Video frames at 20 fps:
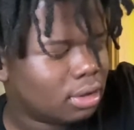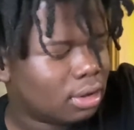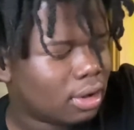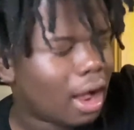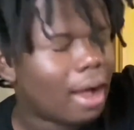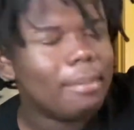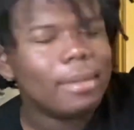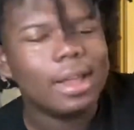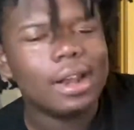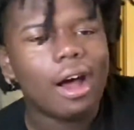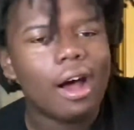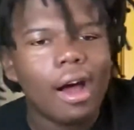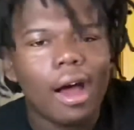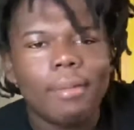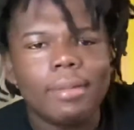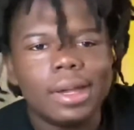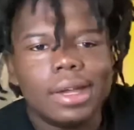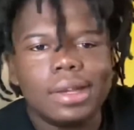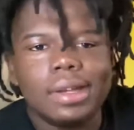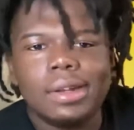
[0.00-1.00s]
I mean, you know what I'm
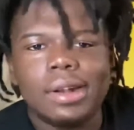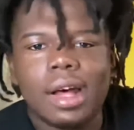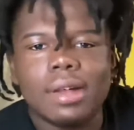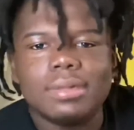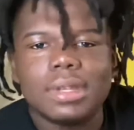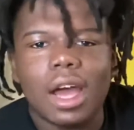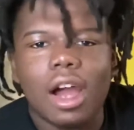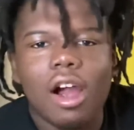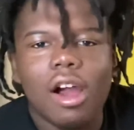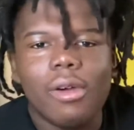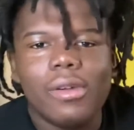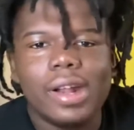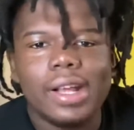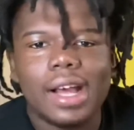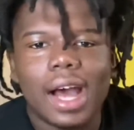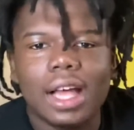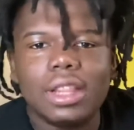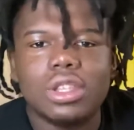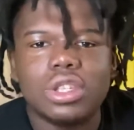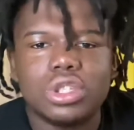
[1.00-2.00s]
saying? I already
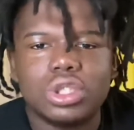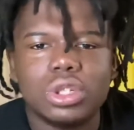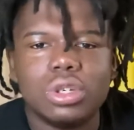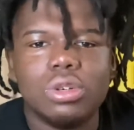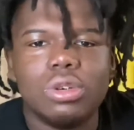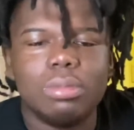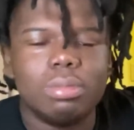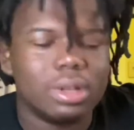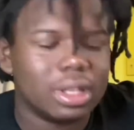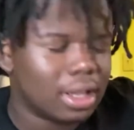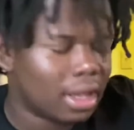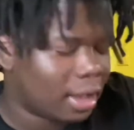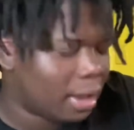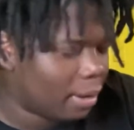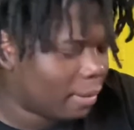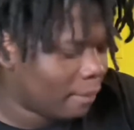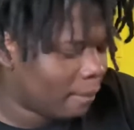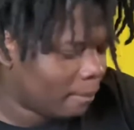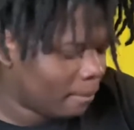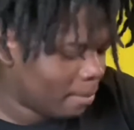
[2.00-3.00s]
got the shoe, but like,